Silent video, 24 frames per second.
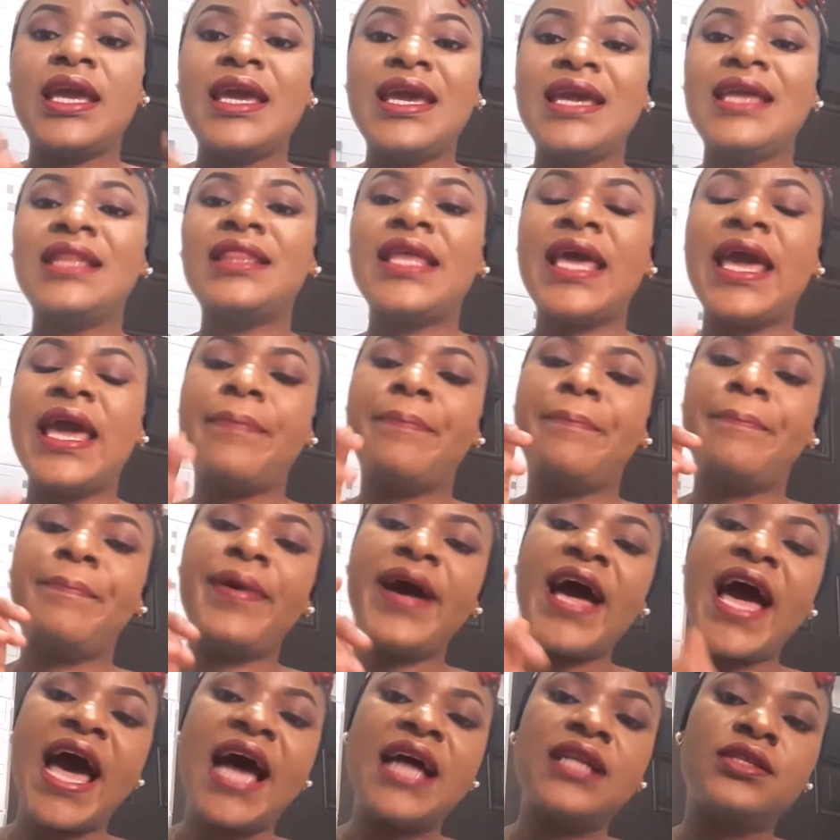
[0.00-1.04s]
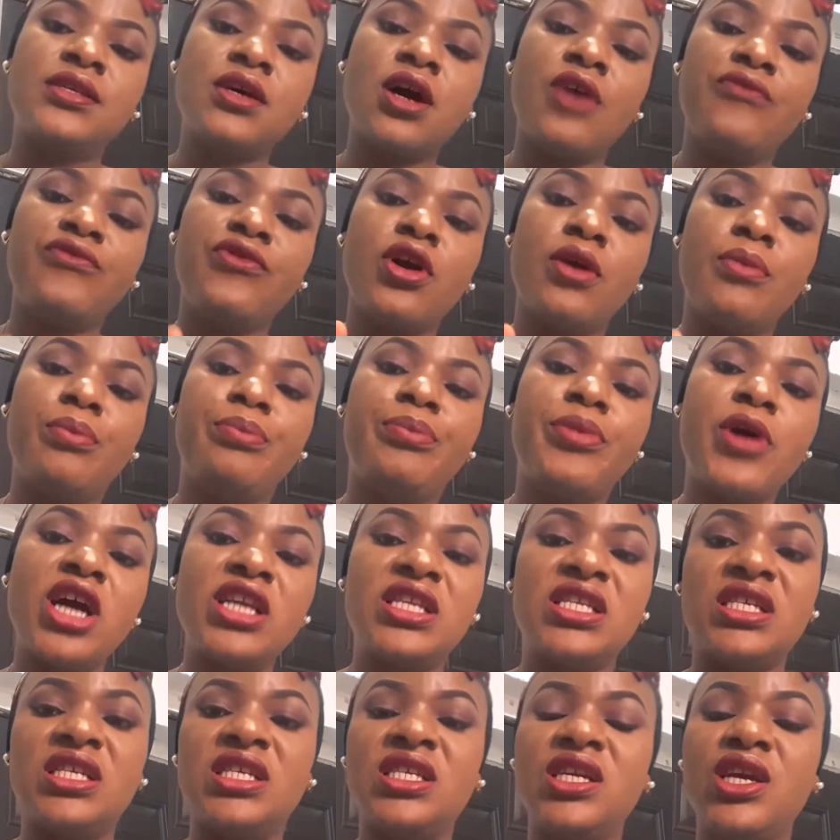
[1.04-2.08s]
In a part of your
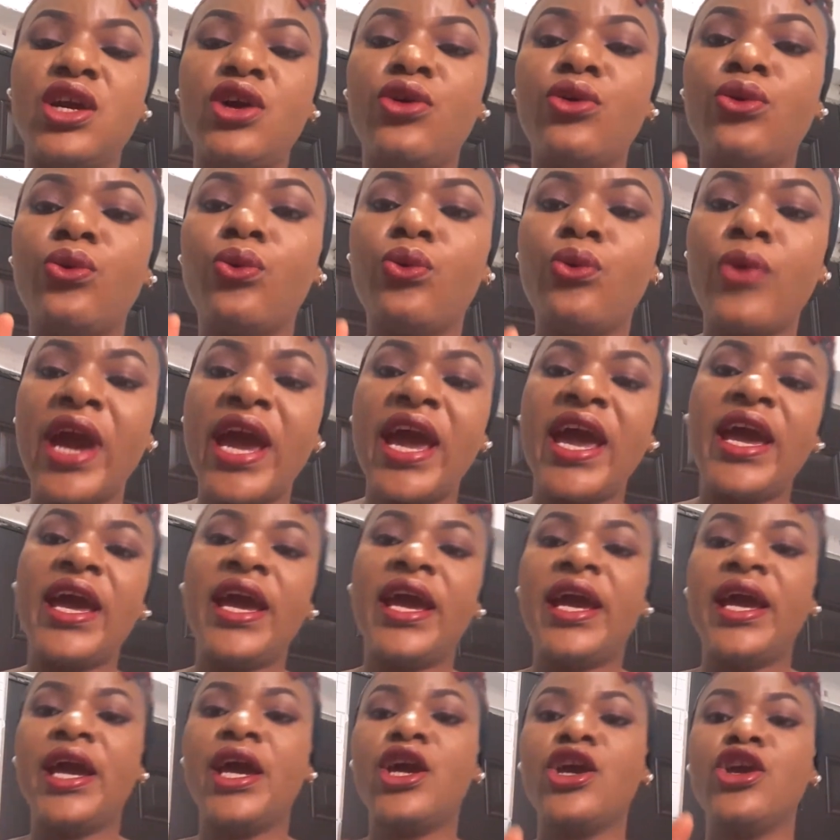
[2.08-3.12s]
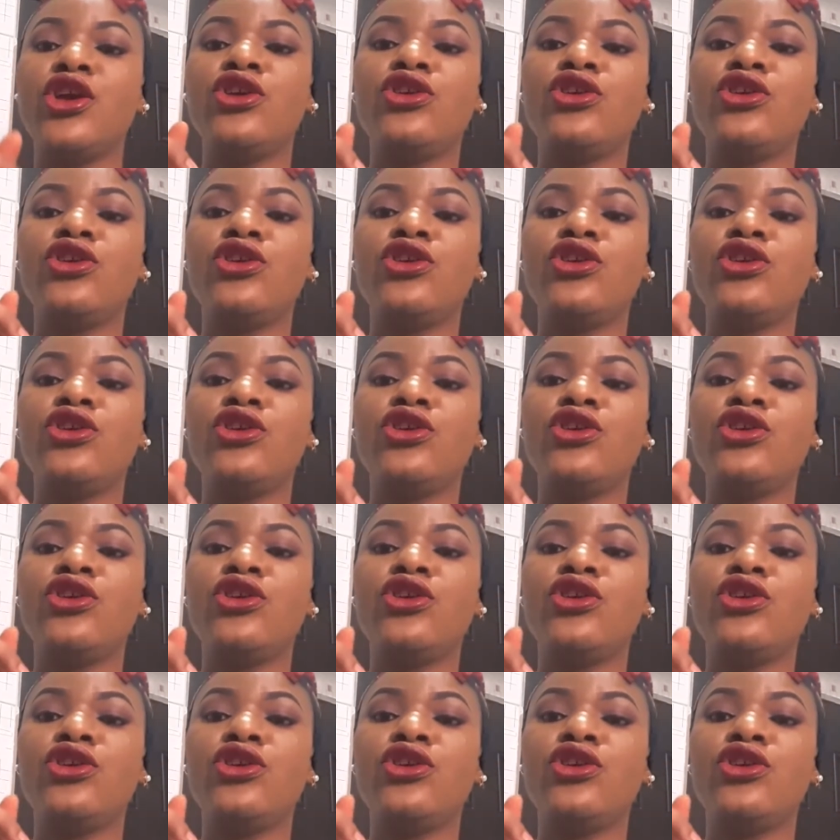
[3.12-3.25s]
body where